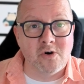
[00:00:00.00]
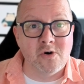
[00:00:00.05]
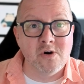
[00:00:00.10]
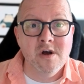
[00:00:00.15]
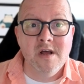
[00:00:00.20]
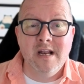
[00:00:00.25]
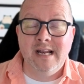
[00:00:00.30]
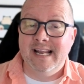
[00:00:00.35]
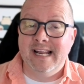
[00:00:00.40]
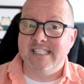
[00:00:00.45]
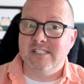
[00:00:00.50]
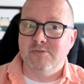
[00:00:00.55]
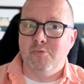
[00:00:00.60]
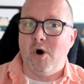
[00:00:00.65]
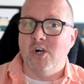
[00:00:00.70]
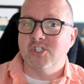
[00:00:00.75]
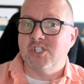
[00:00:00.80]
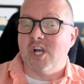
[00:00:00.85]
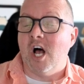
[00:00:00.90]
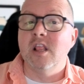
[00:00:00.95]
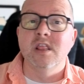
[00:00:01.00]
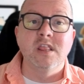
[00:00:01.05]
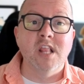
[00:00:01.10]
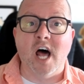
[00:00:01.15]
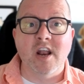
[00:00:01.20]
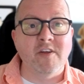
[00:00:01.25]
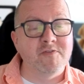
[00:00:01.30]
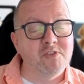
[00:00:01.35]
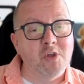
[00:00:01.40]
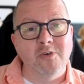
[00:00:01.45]
let's watch a lot of
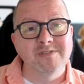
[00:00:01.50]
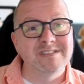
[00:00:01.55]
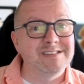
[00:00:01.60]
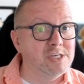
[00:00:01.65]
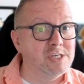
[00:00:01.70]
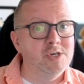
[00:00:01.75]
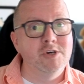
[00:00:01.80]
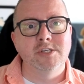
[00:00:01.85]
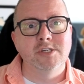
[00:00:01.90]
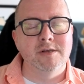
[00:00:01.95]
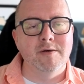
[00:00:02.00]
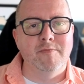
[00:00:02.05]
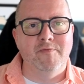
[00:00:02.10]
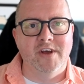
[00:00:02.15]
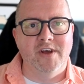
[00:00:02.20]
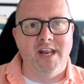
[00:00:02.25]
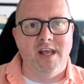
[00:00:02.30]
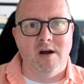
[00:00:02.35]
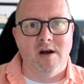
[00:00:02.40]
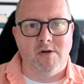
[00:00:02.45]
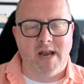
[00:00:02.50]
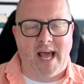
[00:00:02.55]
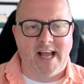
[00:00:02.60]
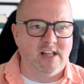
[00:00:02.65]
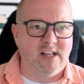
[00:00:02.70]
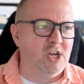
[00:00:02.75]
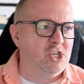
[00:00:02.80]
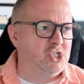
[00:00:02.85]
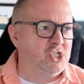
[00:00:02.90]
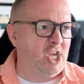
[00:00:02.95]
those YouTube videos like
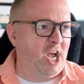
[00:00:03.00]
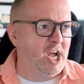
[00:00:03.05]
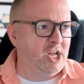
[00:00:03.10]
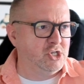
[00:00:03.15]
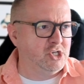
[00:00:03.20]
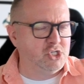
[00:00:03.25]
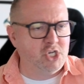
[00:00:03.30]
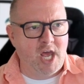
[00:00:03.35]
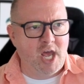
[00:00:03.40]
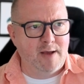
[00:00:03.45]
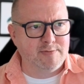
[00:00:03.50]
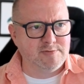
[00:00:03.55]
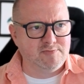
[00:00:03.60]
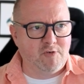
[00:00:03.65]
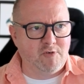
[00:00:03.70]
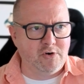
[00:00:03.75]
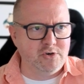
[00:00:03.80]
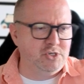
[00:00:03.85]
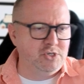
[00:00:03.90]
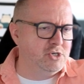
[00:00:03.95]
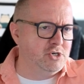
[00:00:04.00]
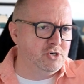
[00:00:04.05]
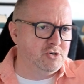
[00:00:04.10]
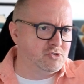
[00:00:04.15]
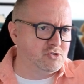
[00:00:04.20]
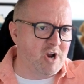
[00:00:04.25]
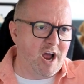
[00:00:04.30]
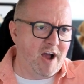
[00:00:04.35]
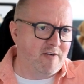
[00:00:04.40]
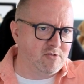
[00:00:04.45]
10 tips for new
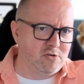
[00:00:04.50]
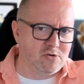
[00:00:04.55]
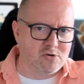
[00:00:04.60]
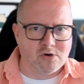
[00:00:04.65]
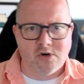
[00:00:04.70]
traveler,